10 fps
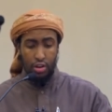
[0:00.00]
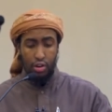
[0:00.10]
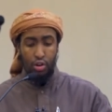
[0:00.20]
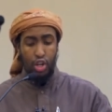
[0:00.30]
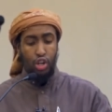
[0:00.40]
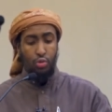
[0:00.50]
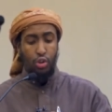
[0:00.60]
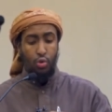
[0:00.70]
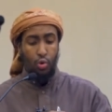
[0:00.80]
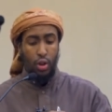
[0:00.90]
or should we
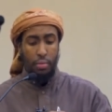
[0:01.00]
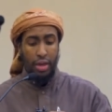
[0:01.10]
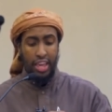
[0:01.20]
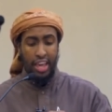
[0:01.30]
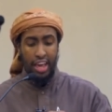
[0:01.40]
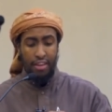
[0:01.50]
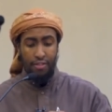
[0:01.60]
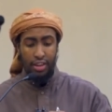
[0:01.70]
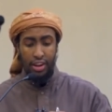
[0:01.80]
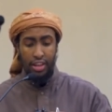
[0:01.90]
call him a
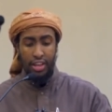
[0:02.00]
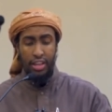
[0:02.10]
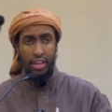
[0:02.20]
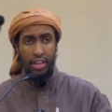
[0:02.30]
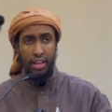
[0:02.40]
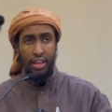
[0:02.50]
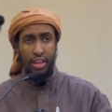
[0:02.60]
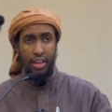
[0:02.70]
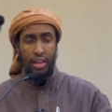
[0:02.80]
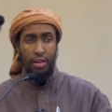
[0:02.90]
kafir?
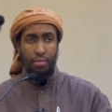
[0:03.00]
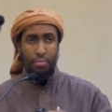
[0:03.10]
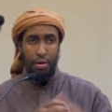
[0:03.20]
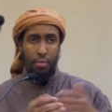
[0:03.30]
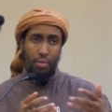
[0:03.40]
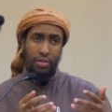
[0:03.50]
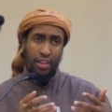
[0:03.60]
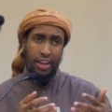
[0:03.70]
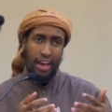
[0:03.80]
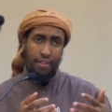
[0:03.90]
But when we
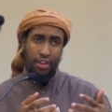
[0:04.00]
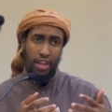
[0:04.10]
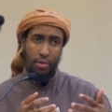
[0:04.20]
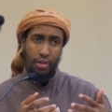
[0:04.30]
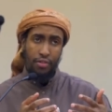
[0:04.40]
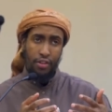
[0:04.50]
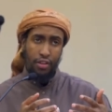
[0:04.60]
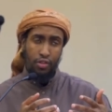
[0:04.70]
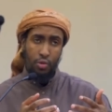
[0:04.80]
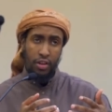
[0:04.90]
say kafir here, we're
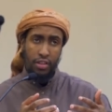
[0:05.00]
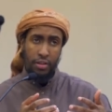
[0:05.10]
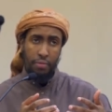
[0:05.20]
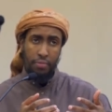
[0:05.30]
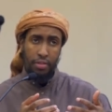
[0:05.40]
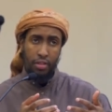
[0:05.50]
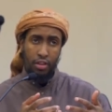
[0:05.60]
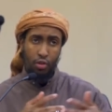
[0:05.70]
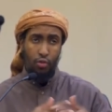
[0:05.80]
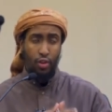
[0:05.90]
referring to what?
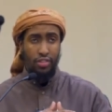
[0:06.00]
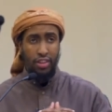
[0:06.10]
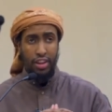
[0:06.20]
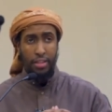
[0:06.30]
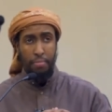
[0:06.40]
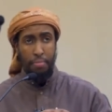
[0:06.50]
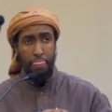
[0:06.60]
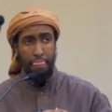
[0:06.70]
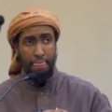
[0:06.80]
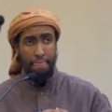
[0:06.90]
Kufr asghar.
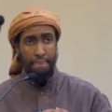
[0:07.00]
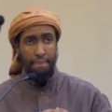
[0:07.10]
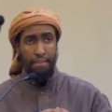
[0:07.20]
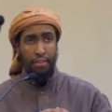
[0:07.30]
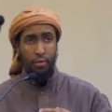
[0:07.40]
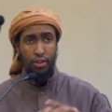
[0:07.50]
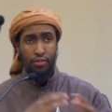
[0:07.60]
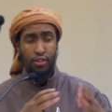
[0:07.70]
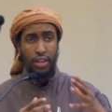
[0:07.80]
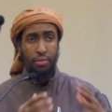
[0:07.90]
Which
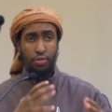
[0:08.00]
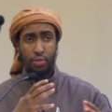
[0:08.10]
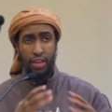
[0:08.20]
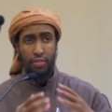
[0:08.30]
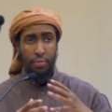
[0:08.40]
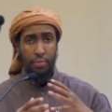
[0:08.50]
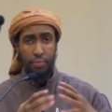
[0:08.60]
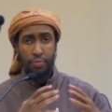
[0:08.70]
of the names should we give him?